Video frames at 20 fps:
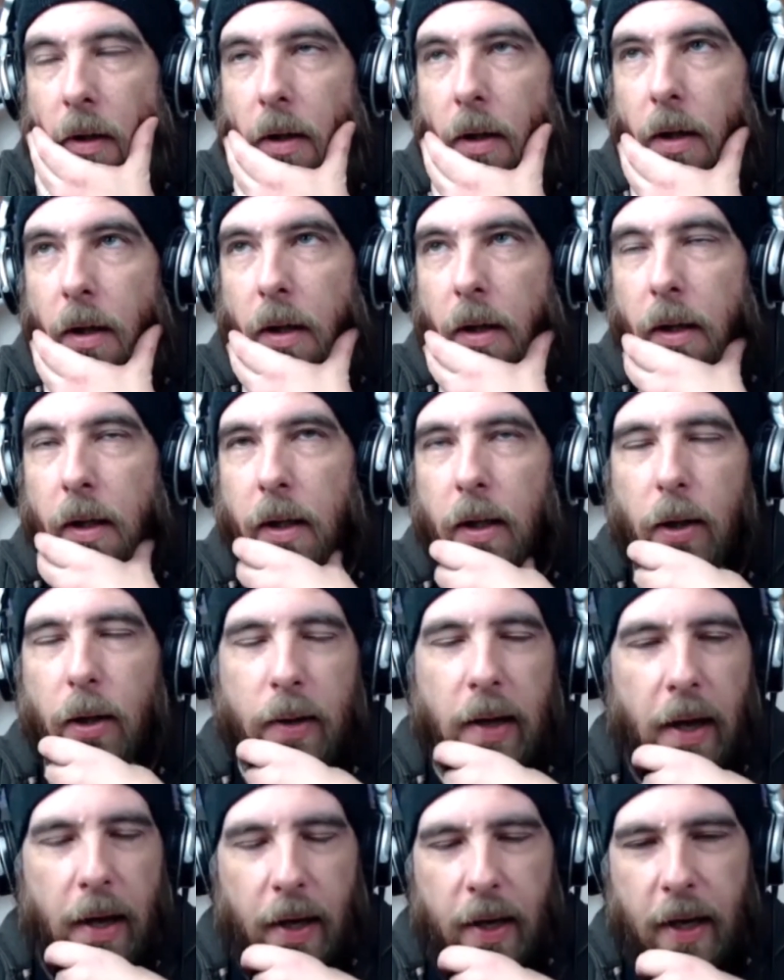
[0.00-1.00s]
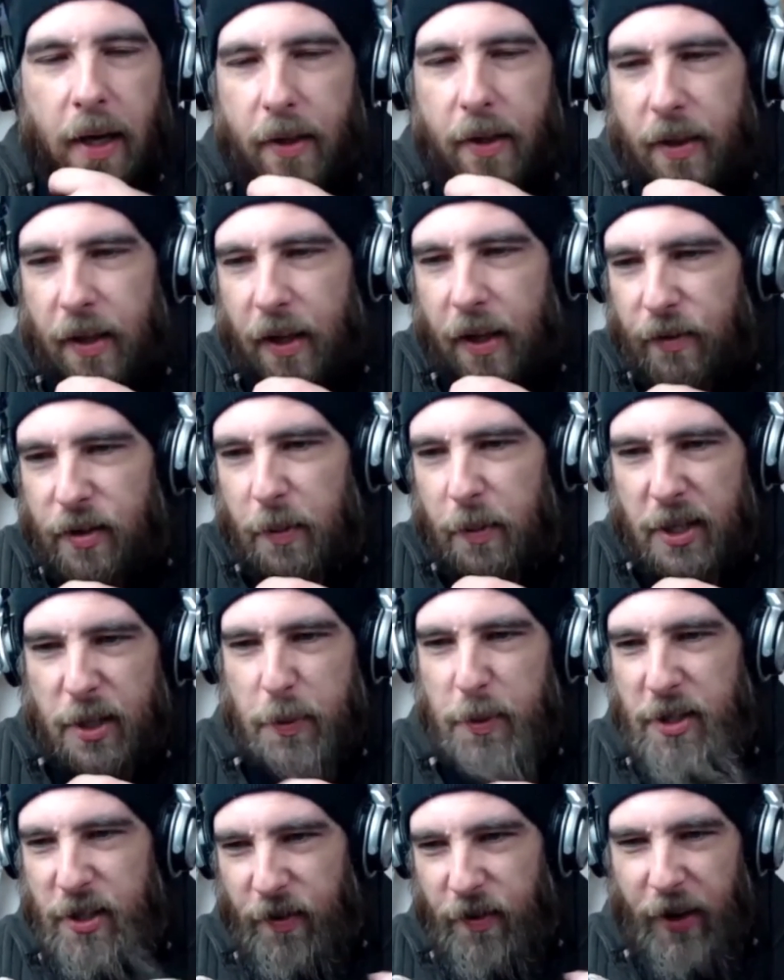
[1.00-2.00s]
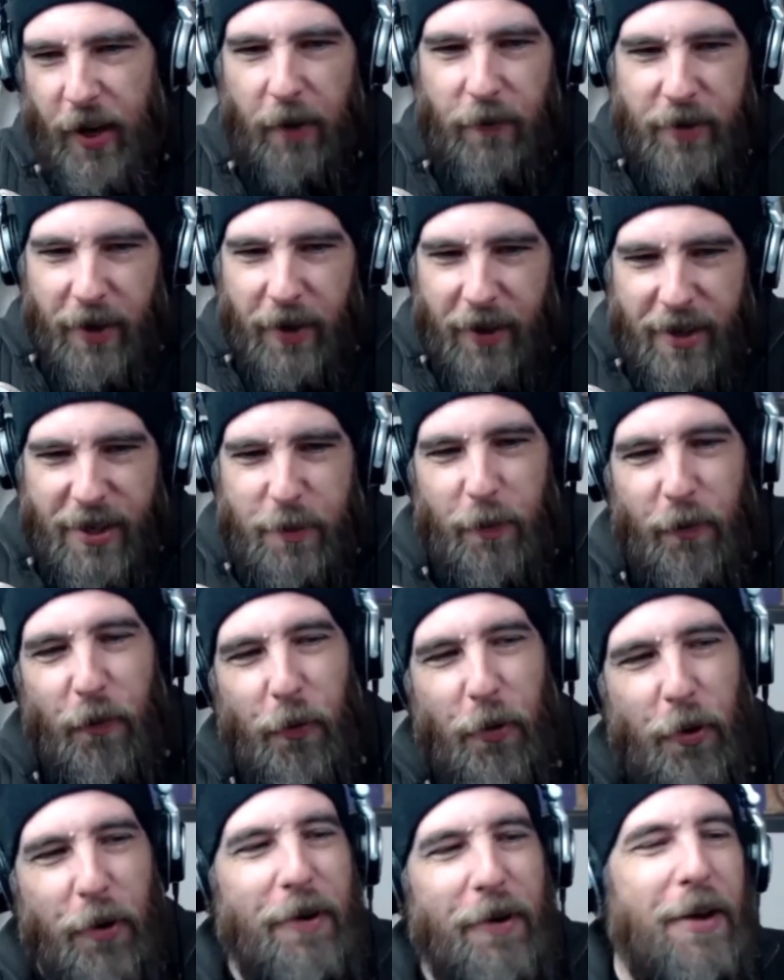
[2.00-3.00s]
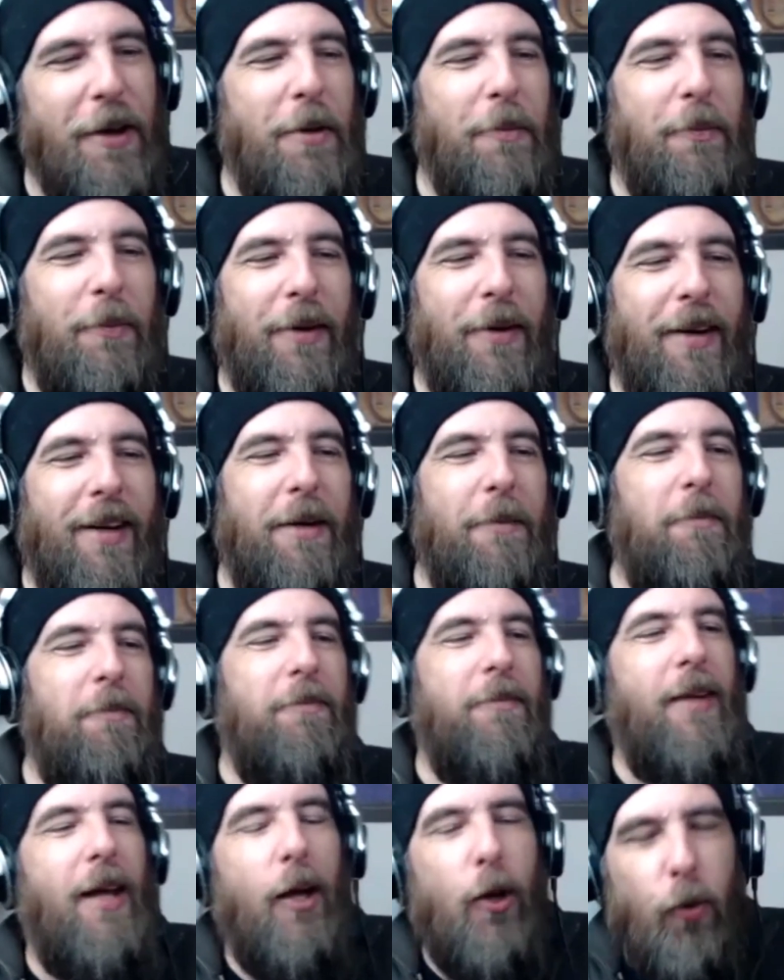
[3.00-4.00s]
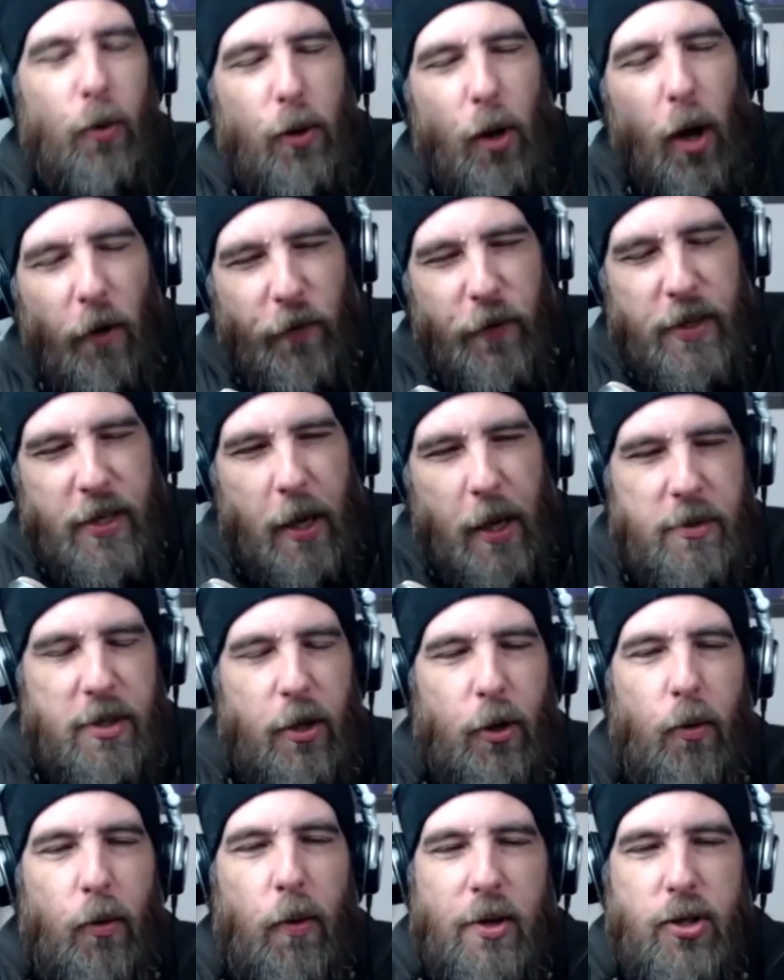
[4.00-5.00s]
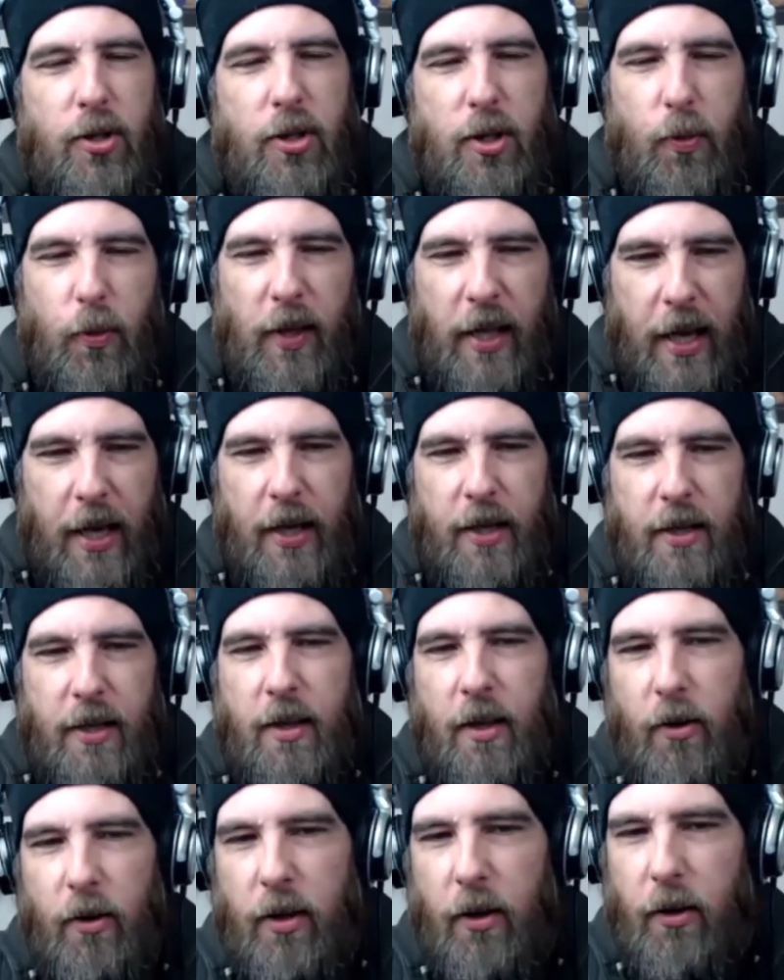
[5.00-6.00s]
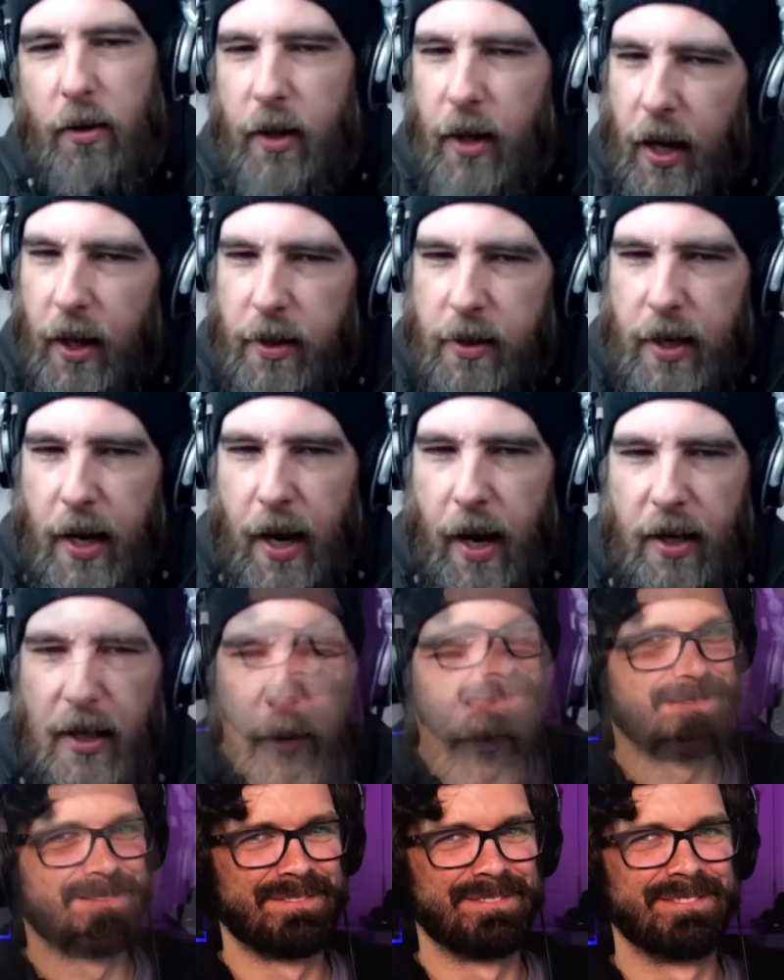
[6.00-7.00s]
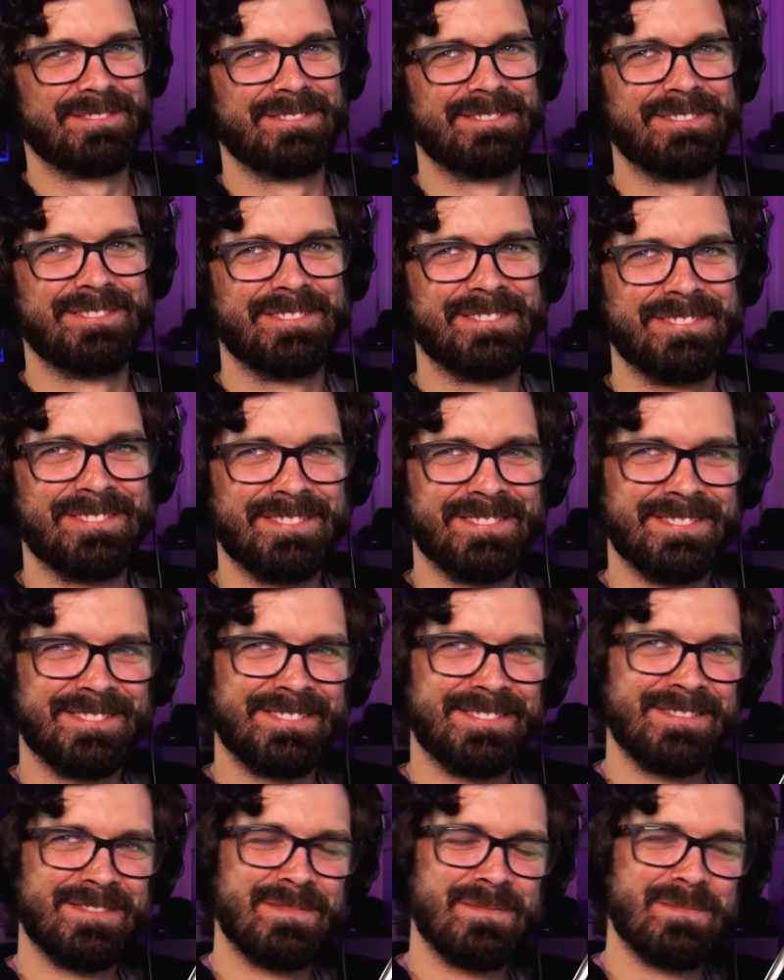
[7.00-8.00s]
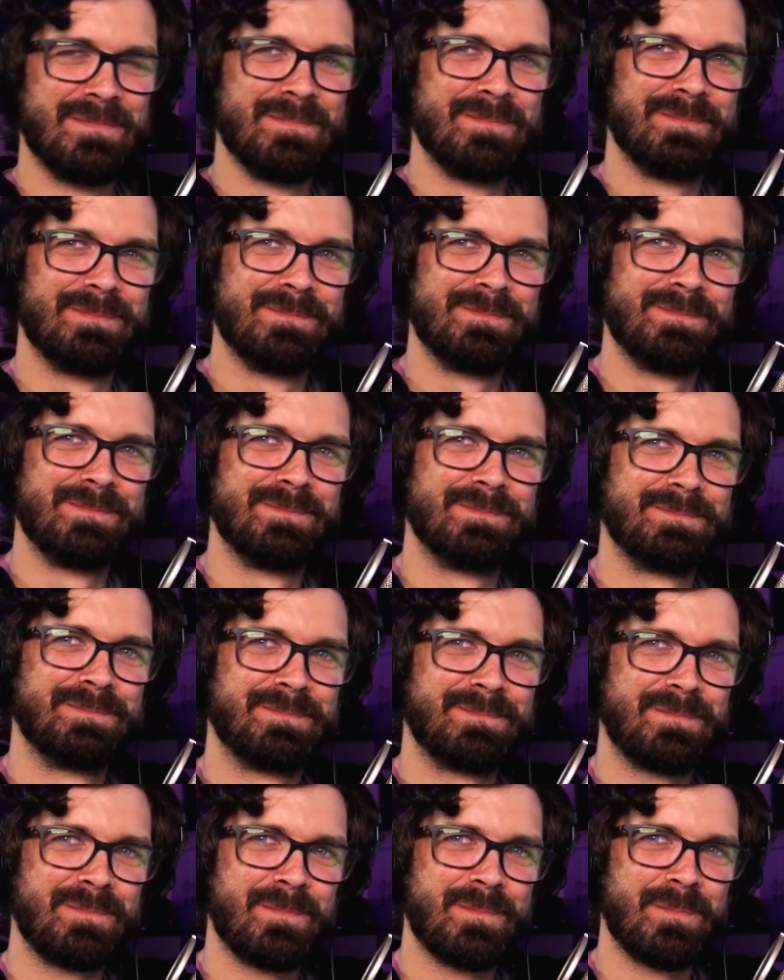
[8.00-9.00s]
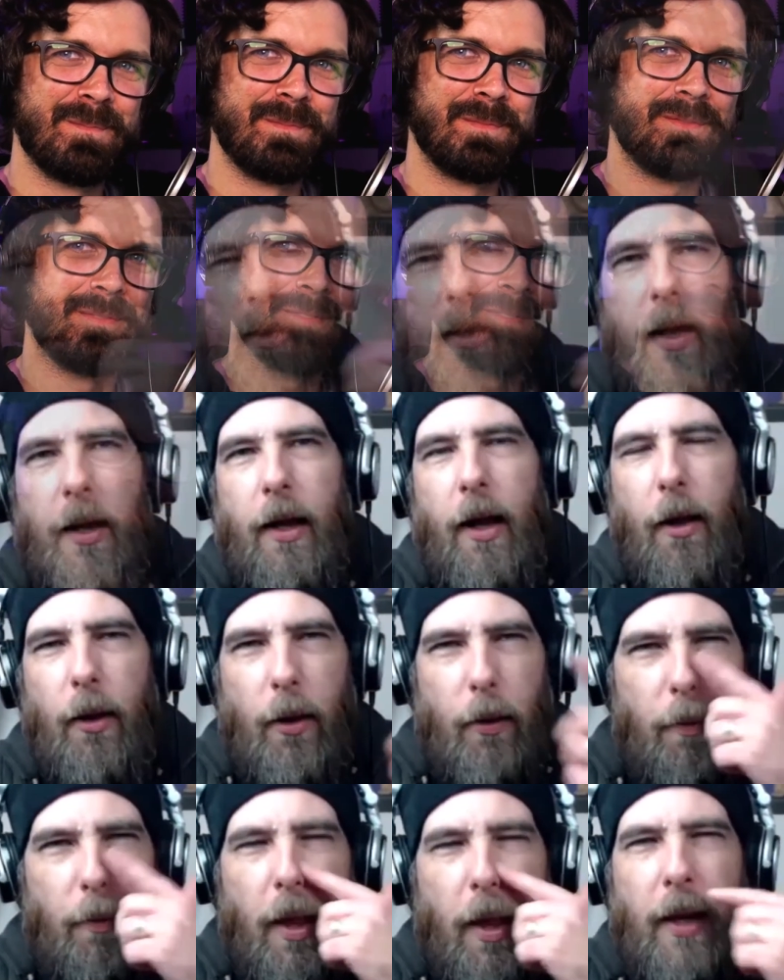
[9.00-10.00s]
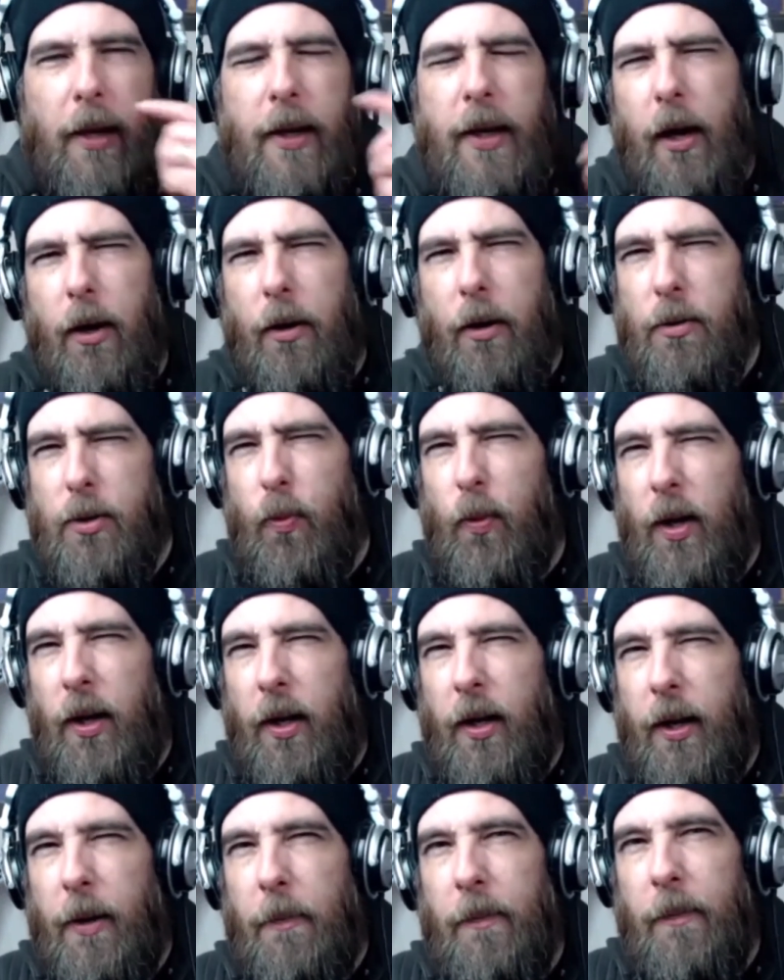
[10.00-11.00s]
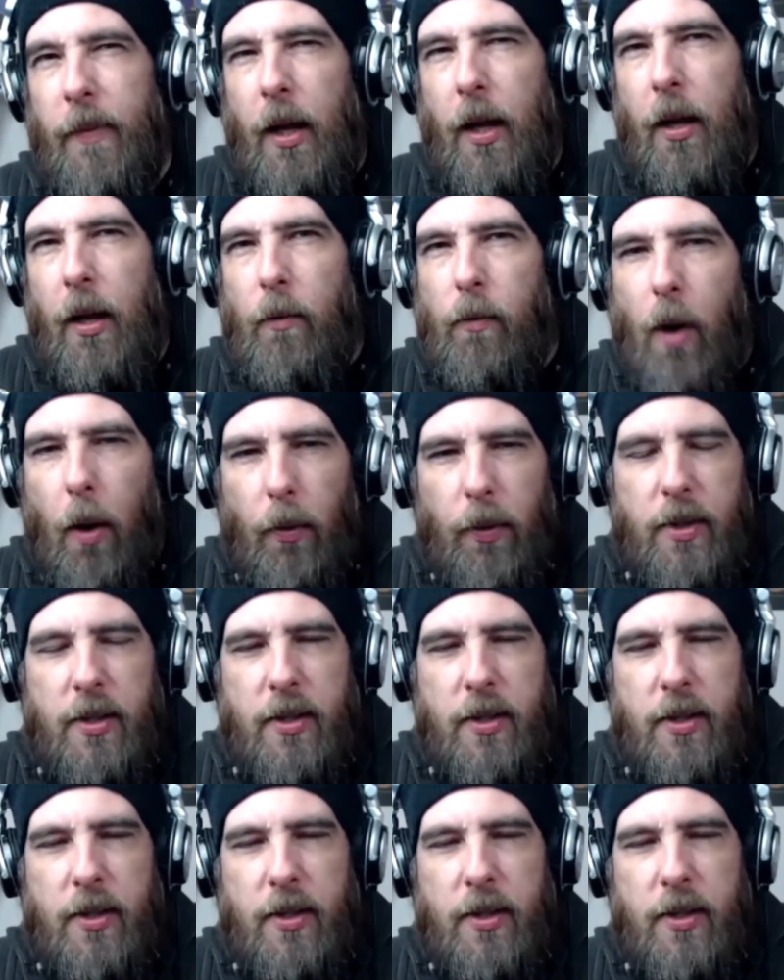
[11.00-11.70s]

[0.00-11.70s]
Okay, I can't think of something specific. I've done this before, but yeah, oftentimes they're questions relating to their contacts, but also things about the past. Oh, yeah, here's one.